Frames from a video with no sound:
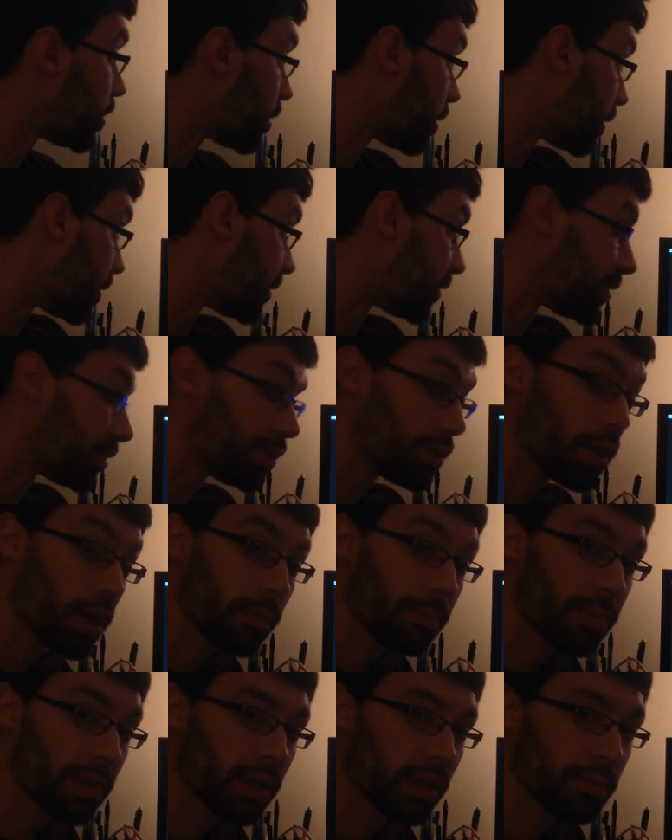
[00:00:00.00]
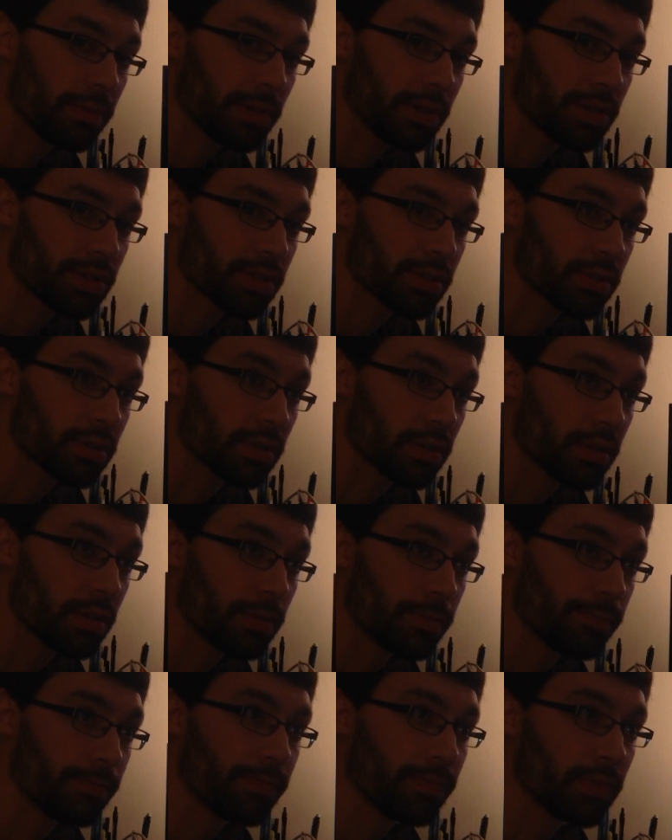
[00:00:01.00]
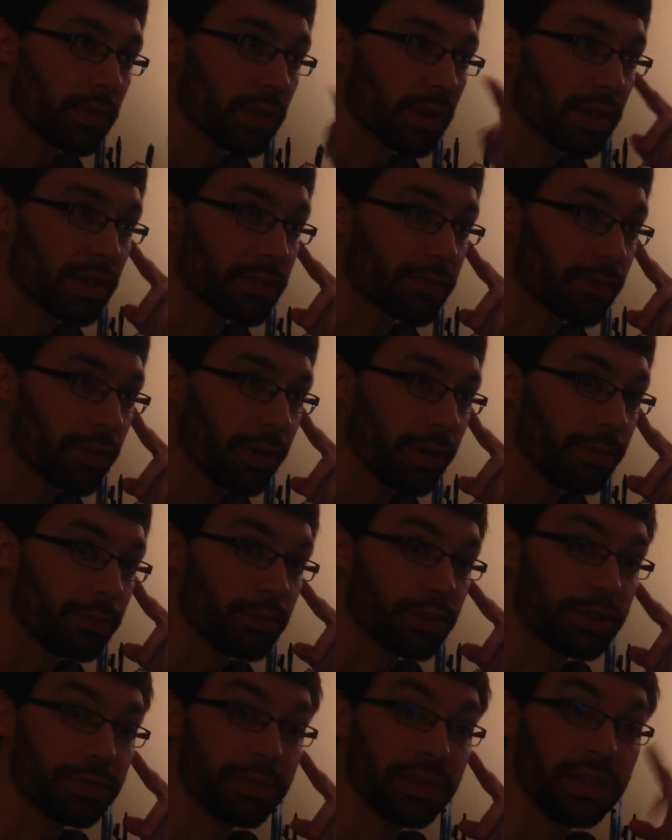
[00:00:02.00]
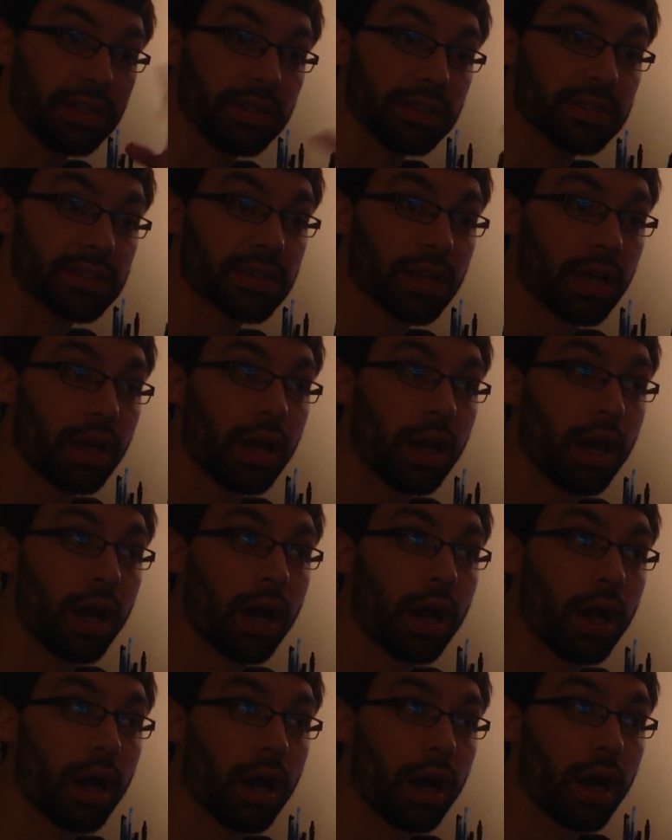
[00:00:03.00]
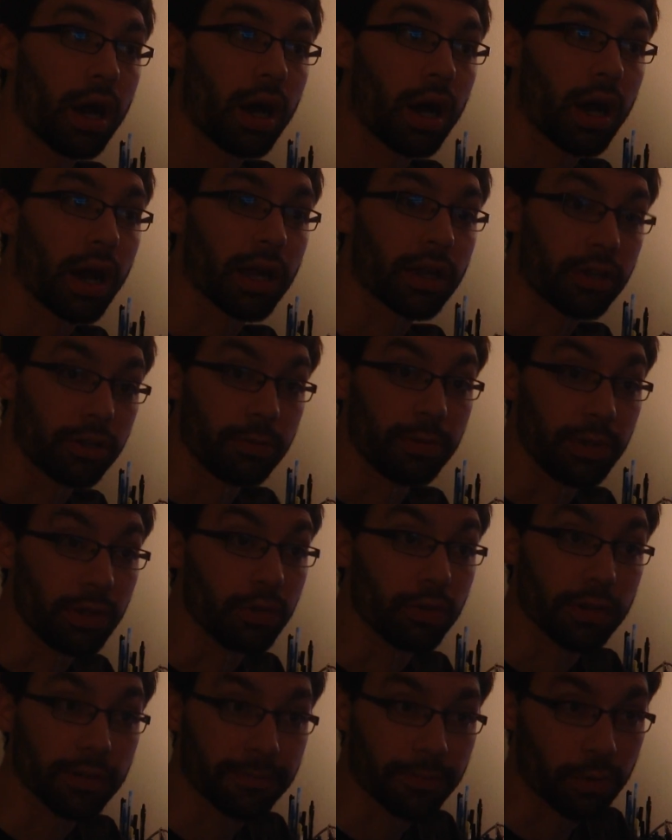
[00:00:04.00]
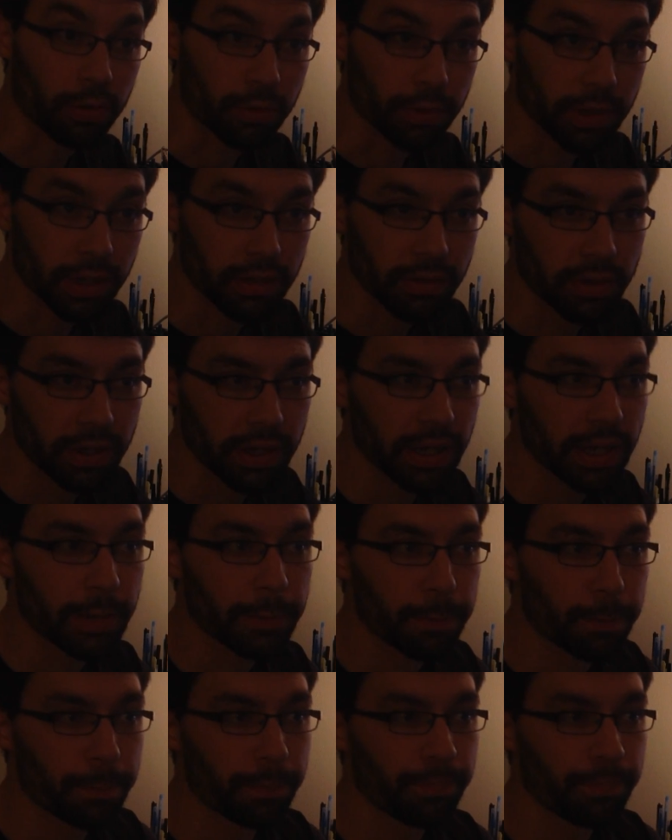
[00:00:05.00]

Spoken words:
in his jump animation this frame, which means I could be doing a forward air right now.